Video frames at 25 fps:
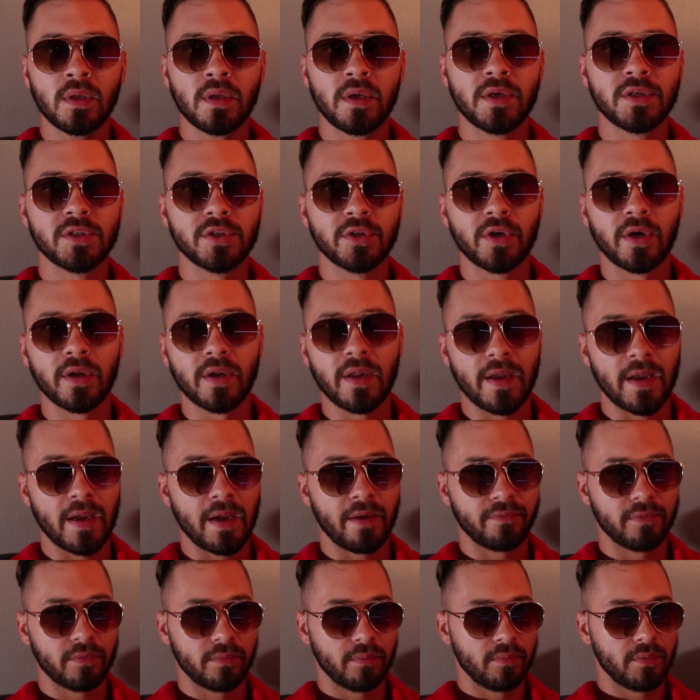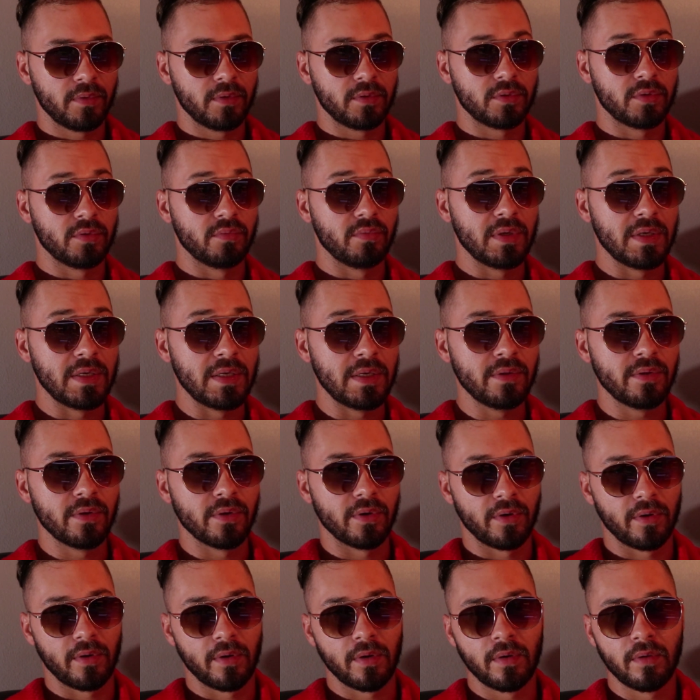is you're going to have to
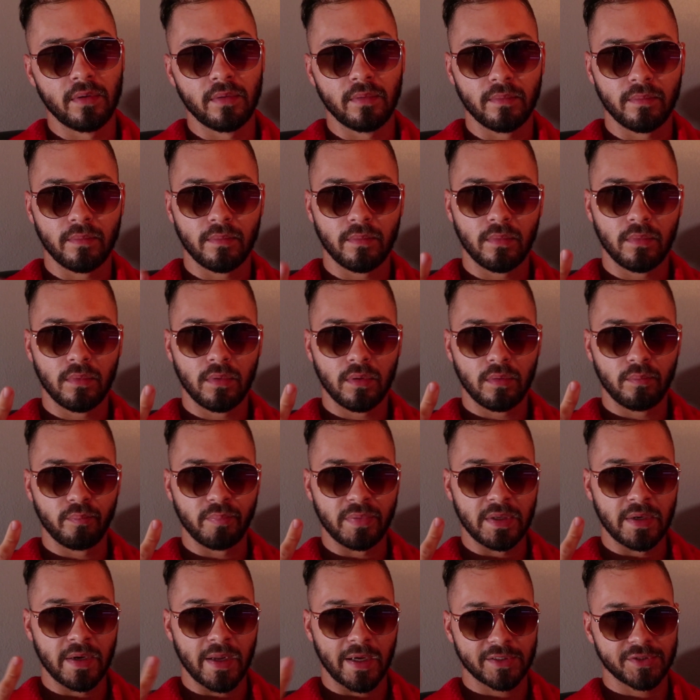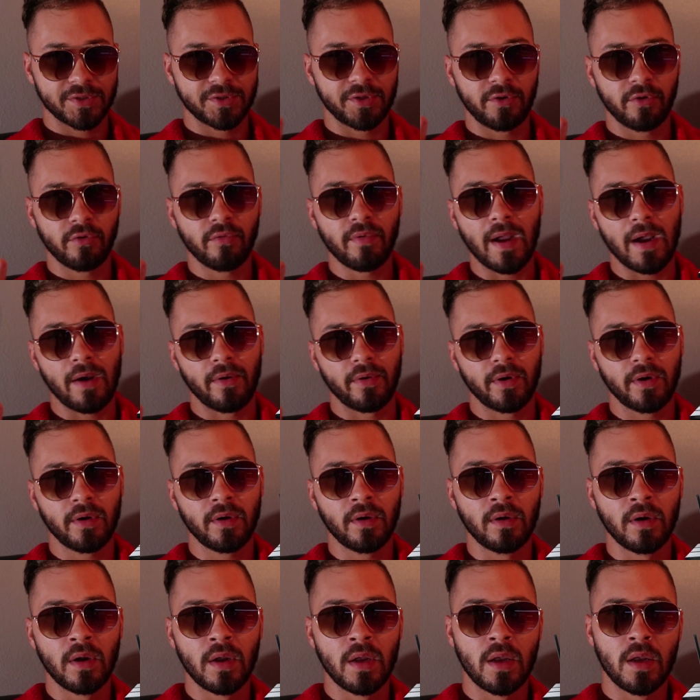either be next to your
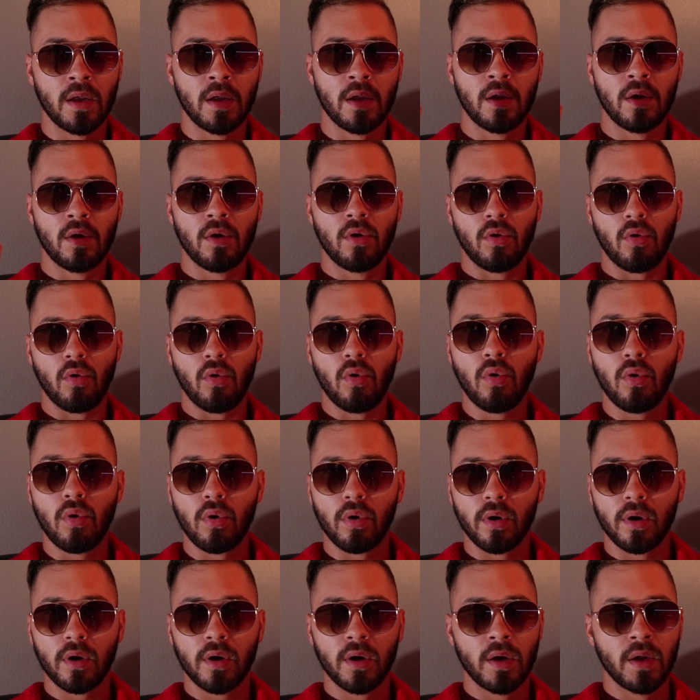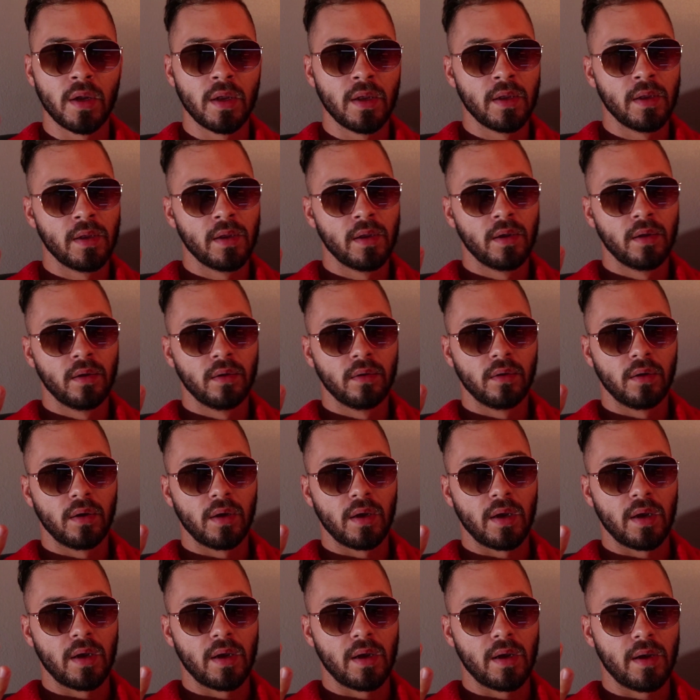router or
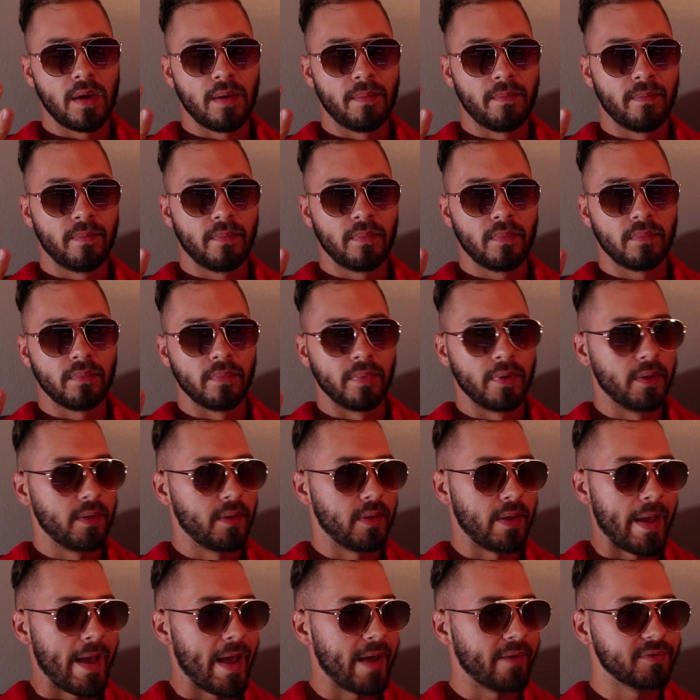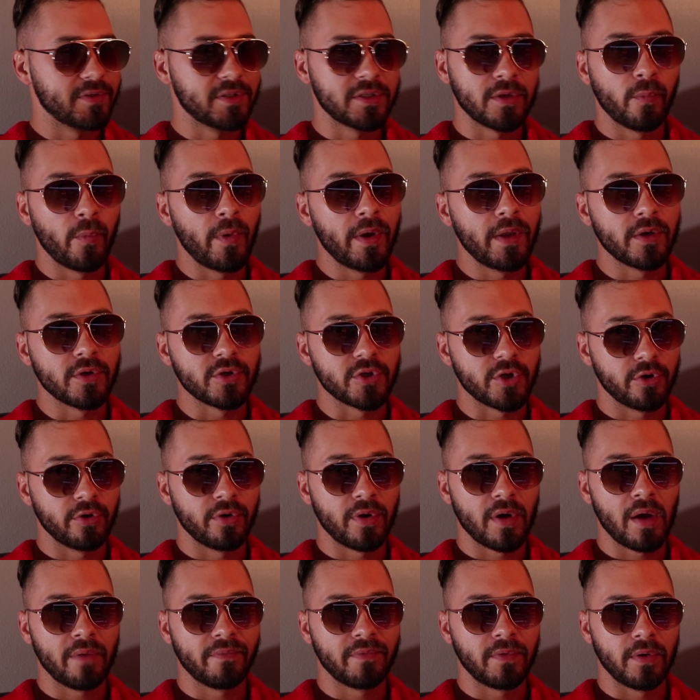have some way to
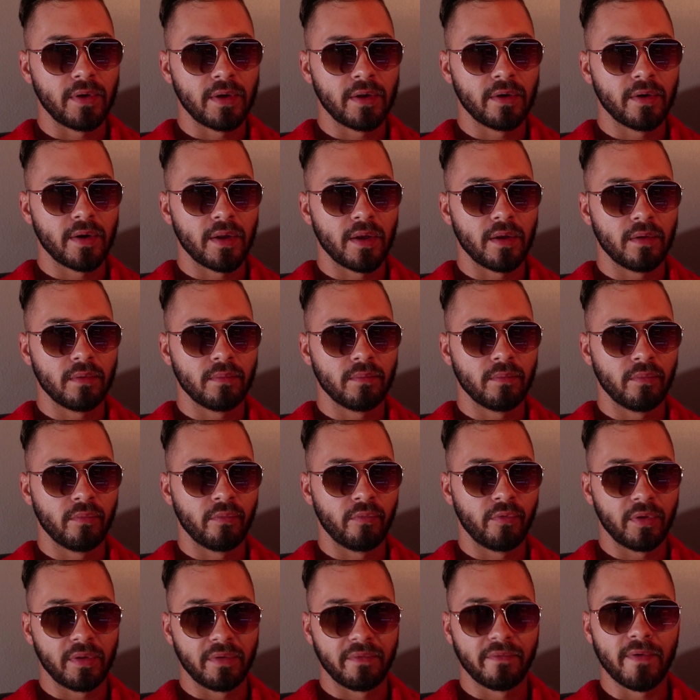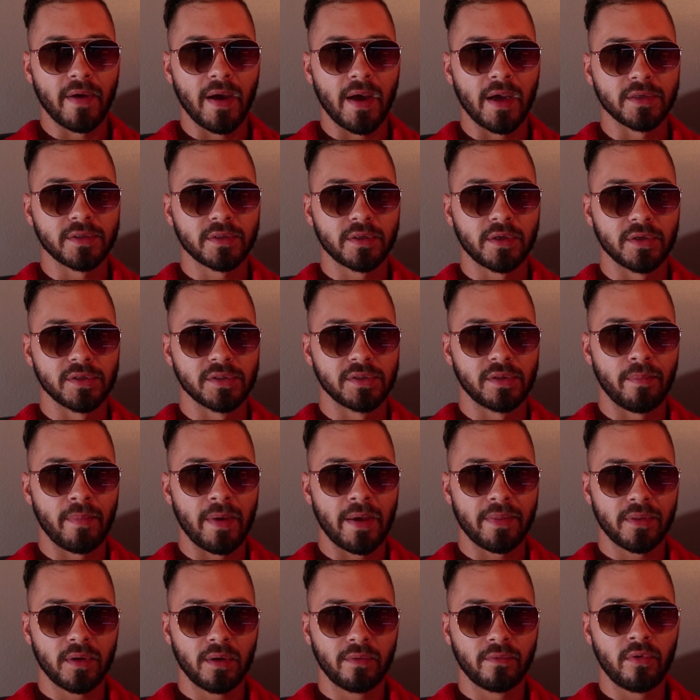turn off your internet really fast, because the
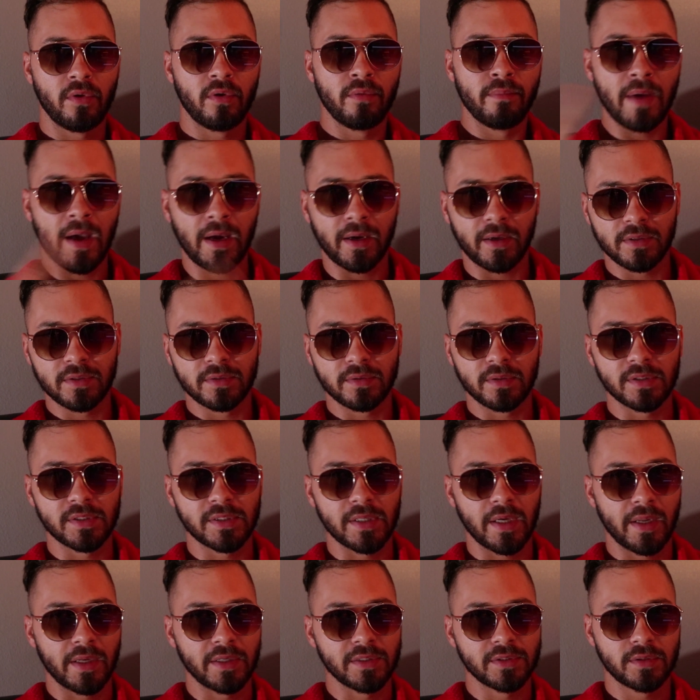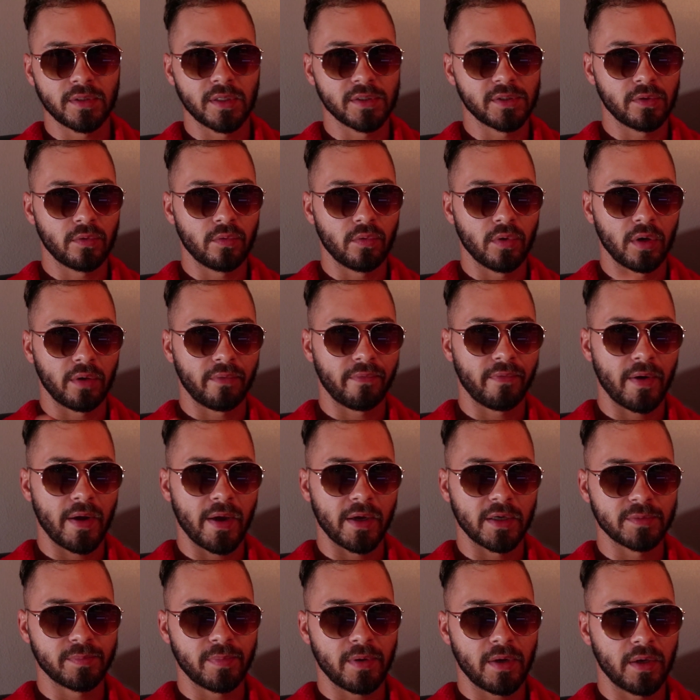method of going back into the settings doesn't work for
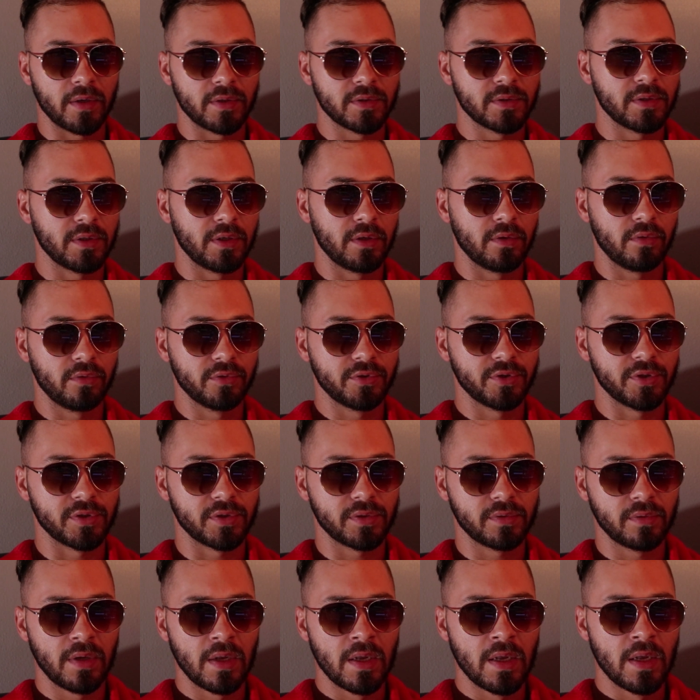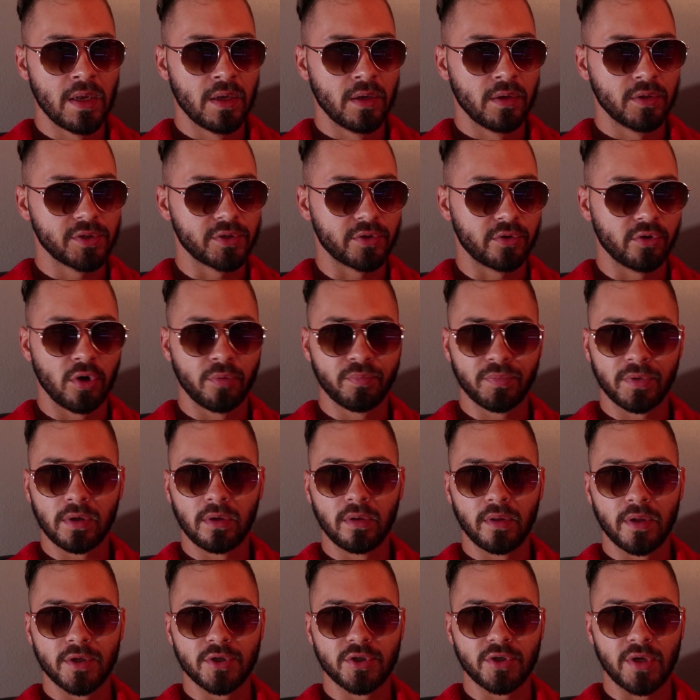Xbox. It'll just screw up the
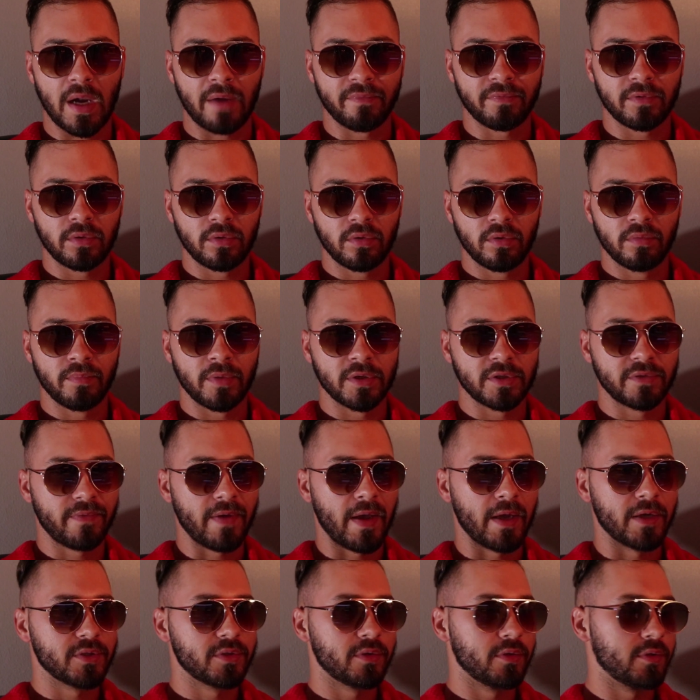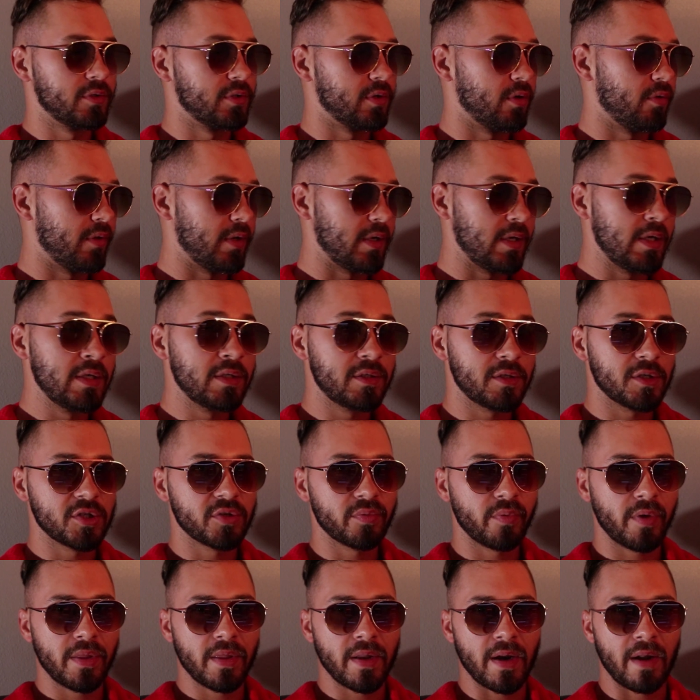glitch. You have to do it much faster. So the
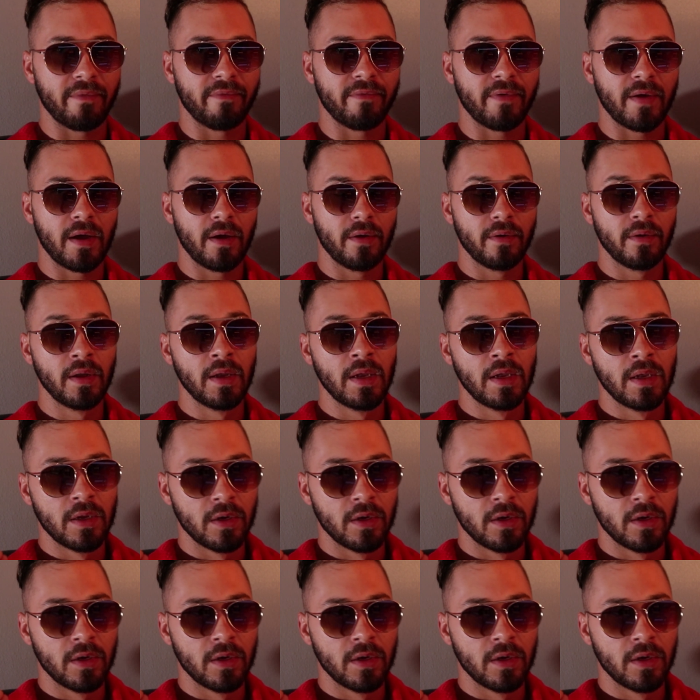easiest way that I found